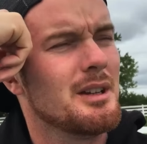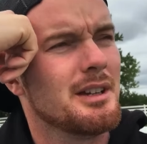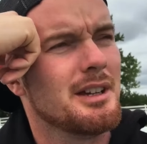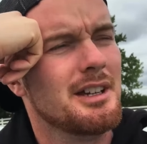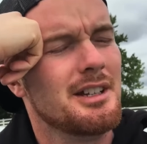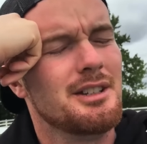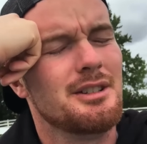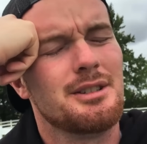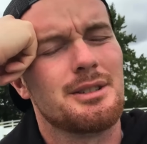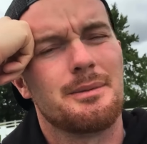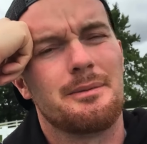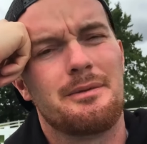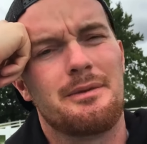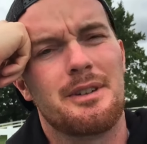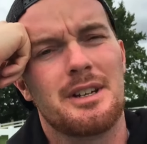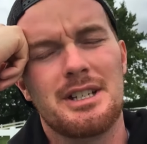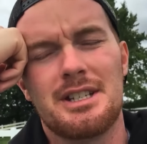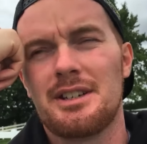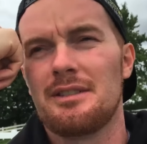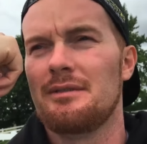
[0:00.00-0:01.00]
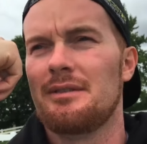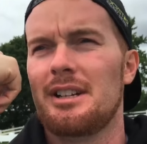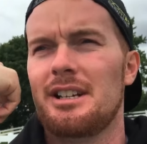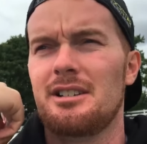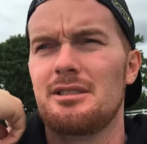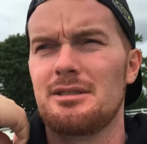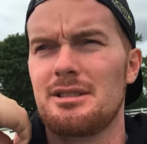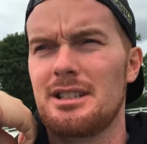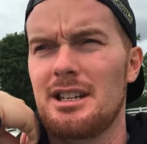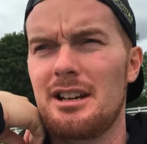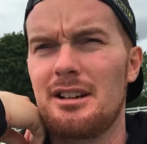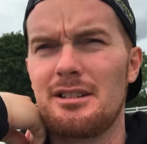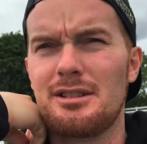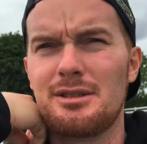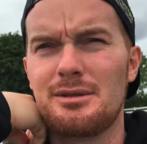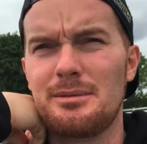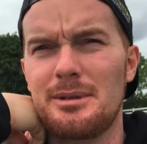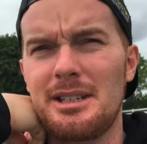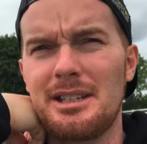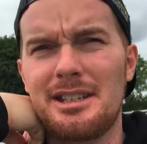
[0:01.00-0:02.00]
gonna do some fishing videos later
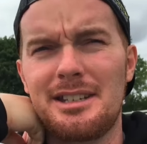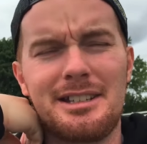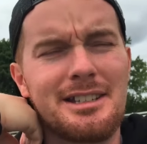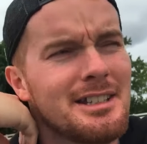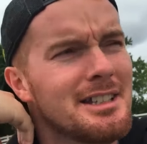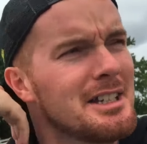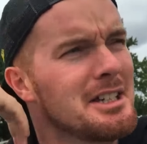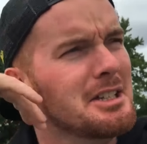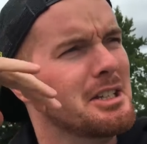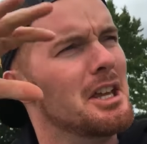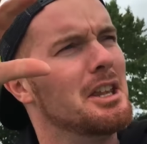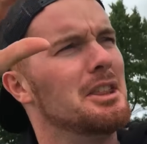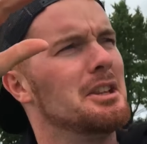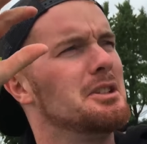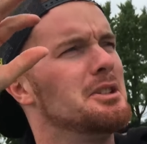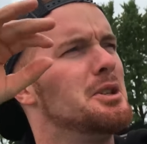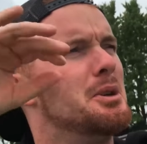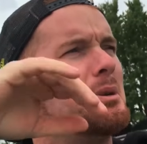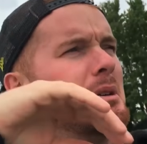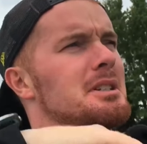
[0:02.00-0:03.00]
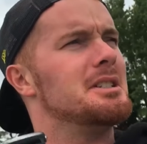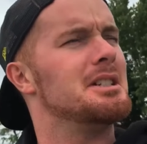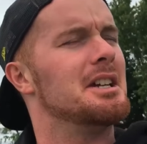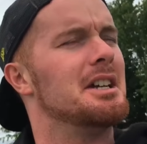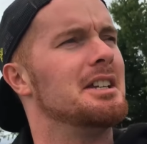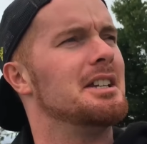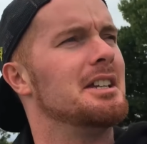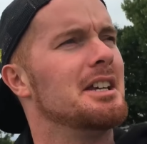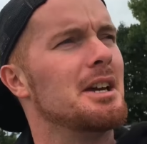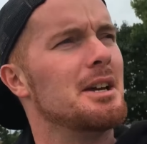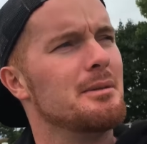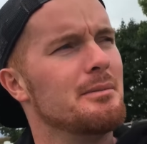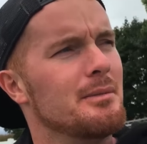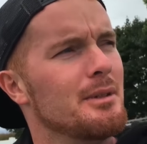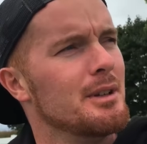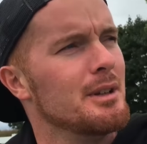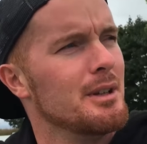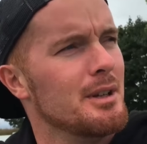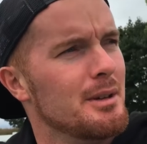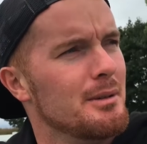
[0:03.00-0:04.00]
this week. Nothing too exciting yet.
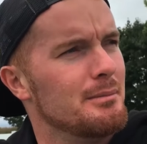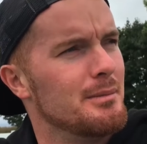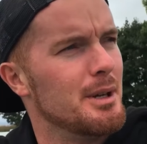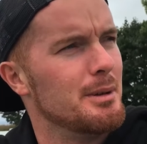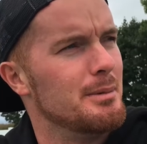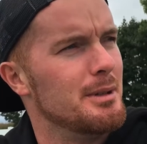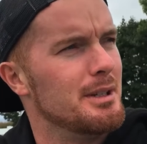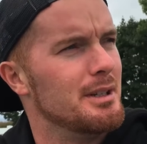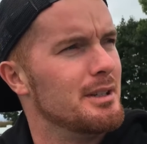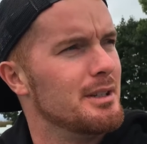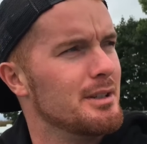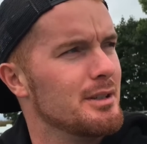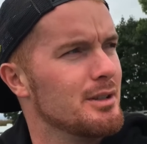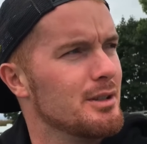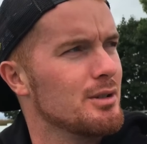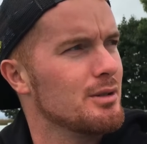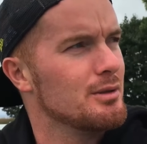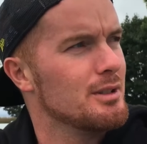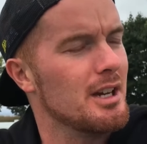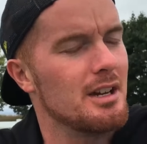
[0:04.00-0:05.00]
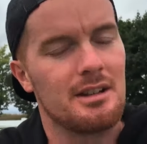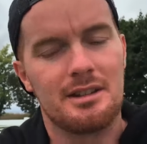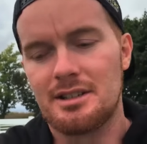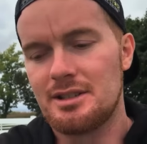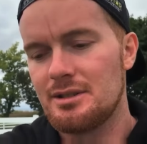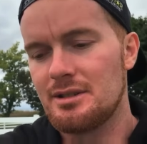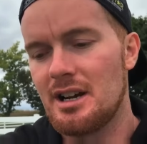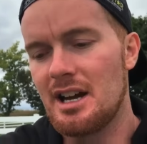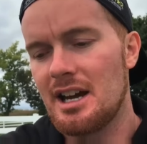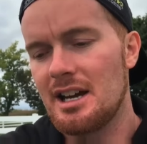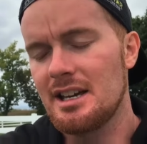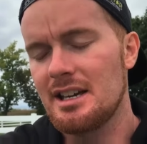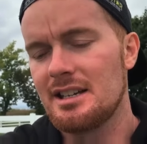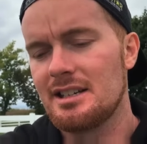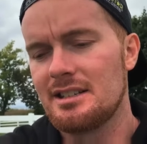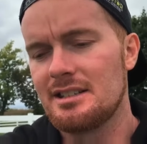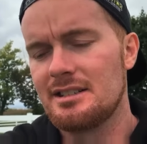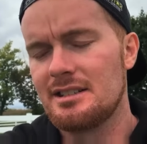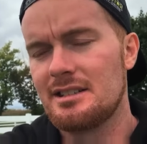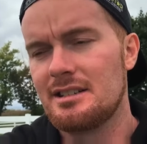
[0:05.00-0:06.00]
Maybe go down the track
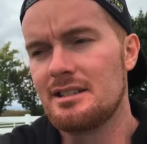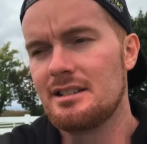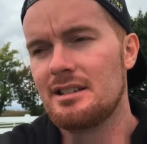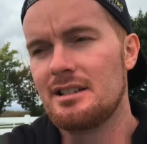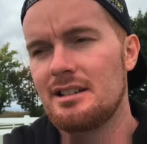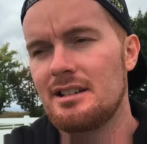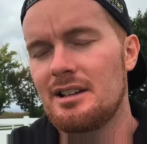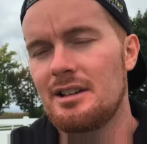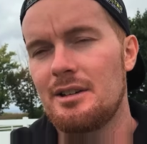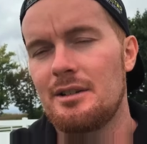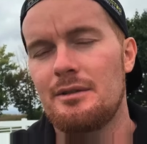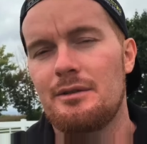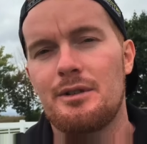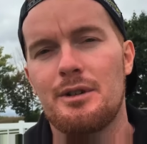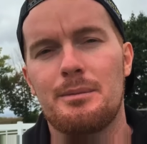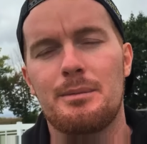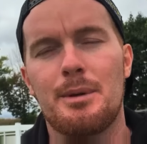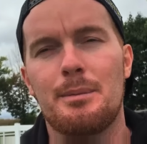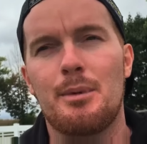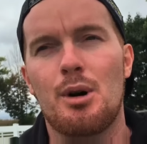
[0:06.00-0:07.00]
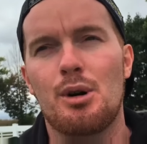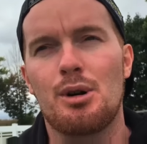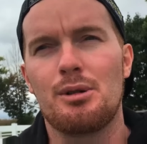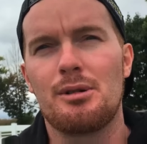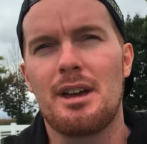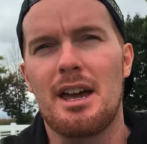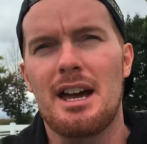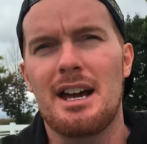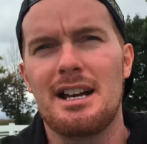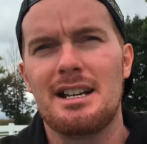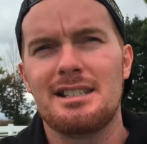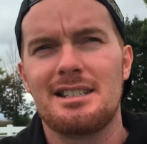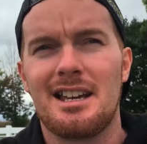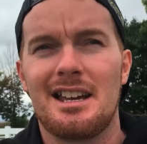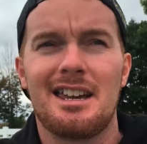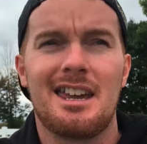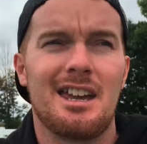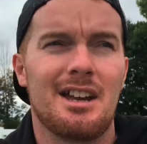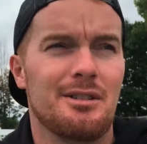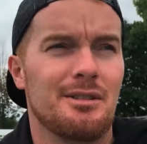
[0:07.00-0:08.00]
and film the moto guys. I
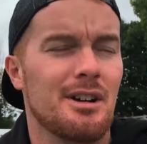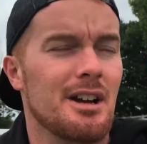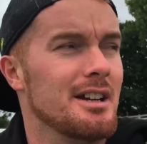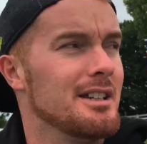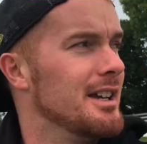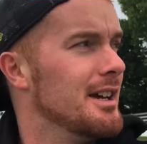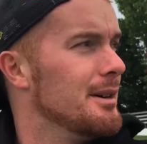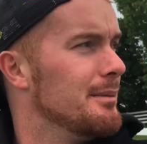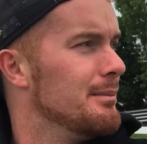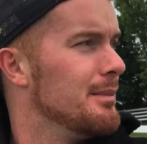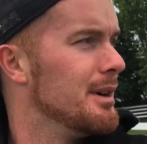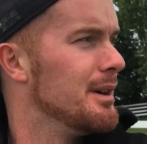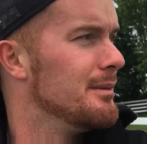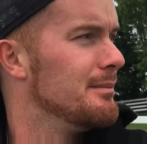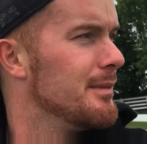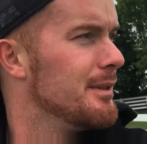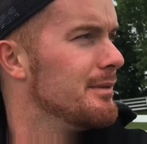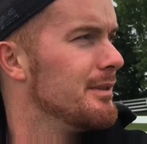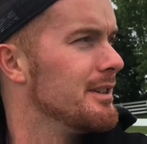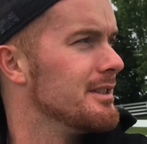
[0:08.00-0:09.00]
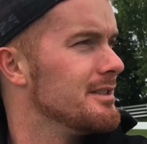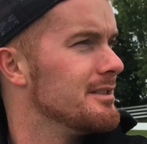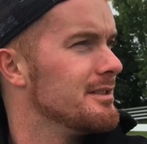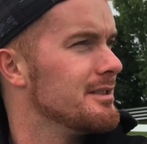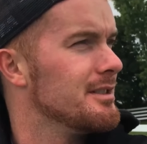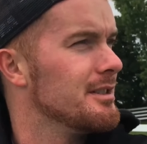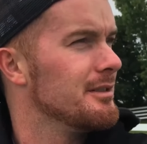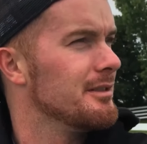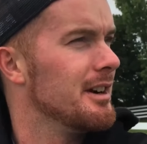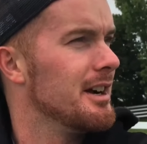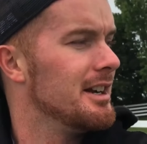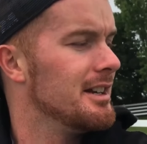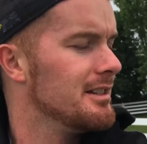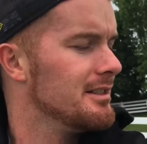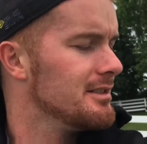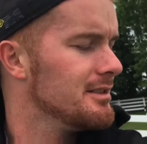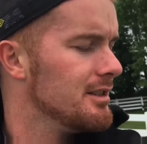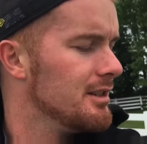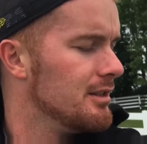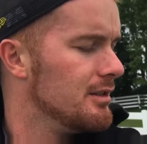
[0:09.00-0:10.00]
can't ride yet, but my friends are still
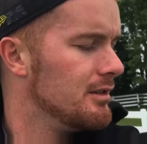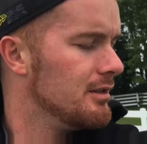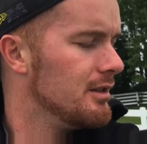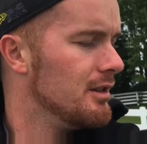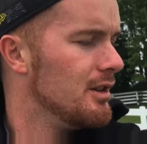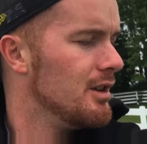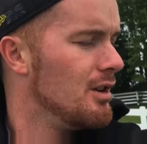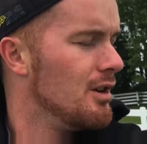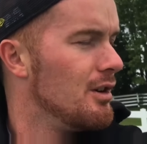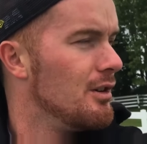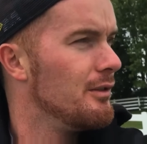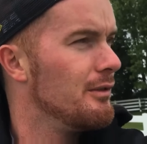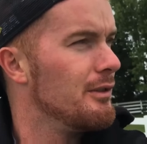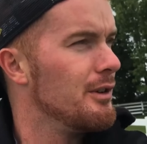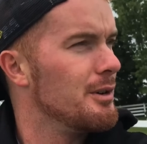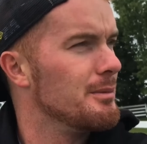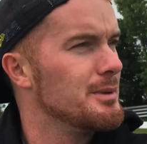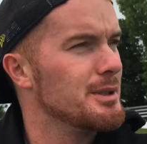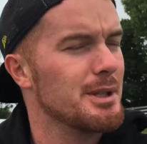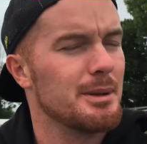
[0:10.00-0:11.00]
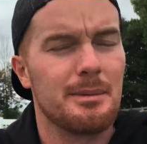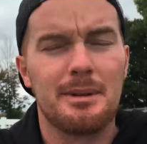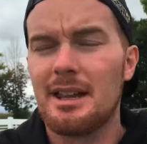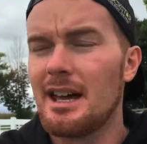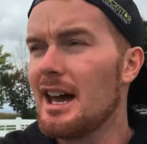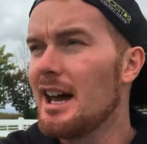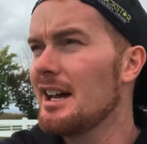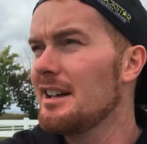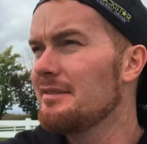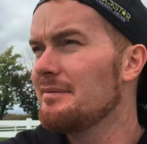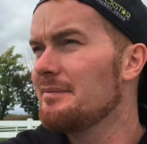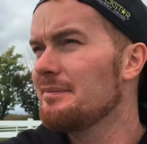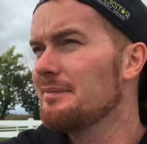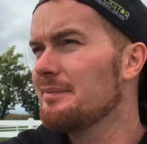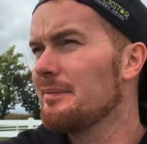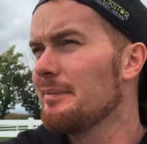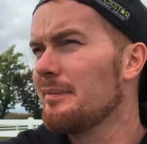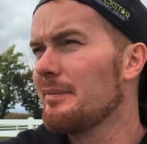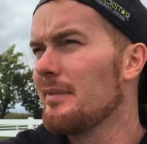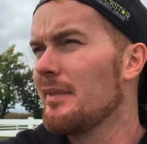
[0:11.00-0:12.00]
riding, so film some of that.
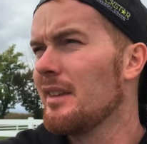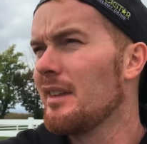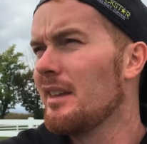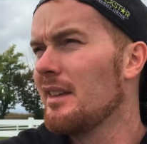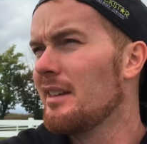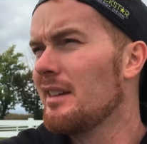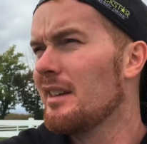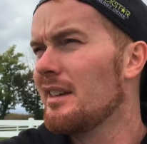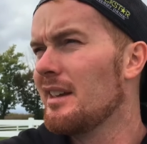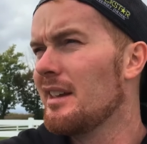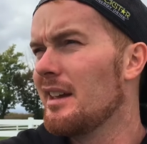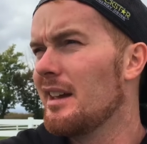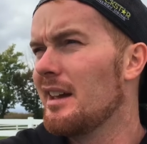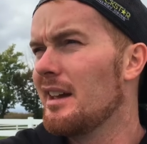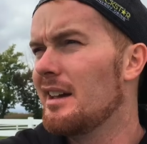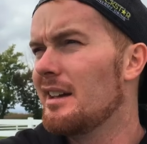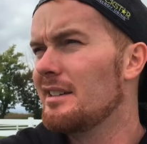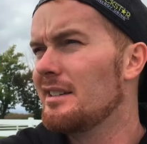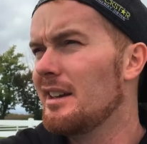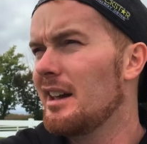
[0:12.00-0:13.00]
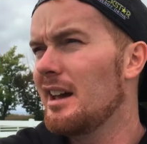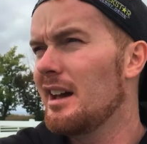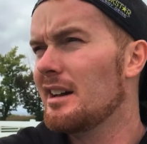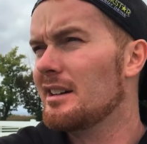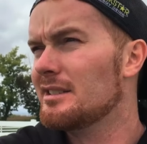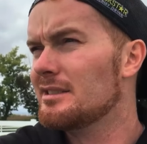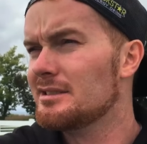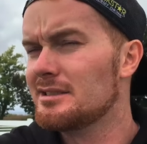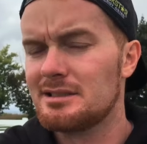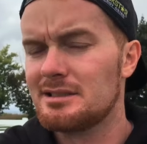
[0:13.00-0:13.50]
And yeah,